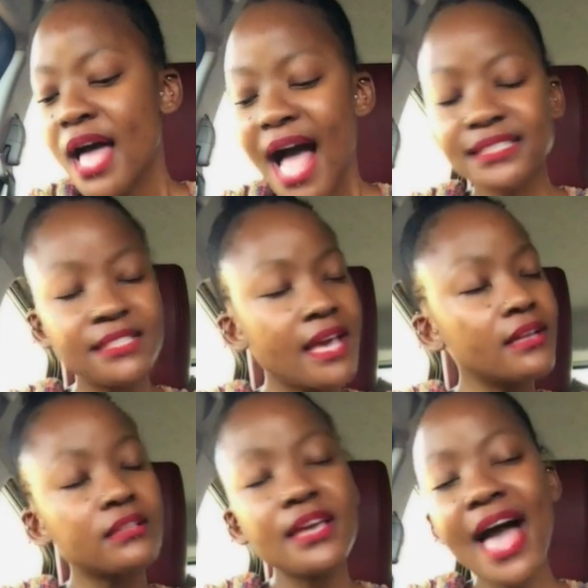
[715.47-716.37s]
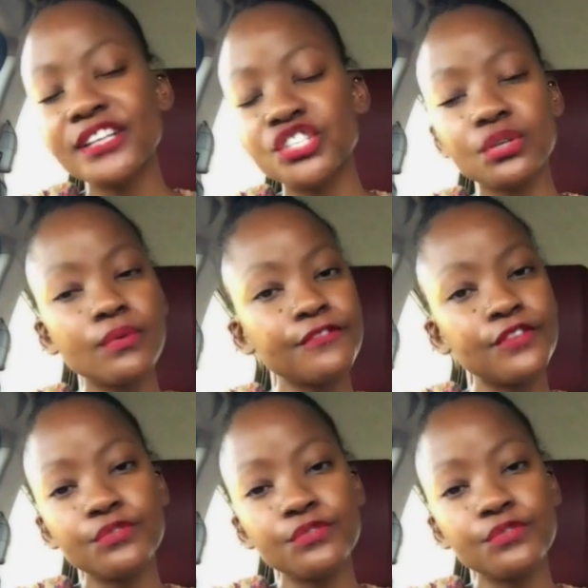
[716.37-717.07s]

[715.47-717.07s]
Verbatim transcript: I said he'll catch you if you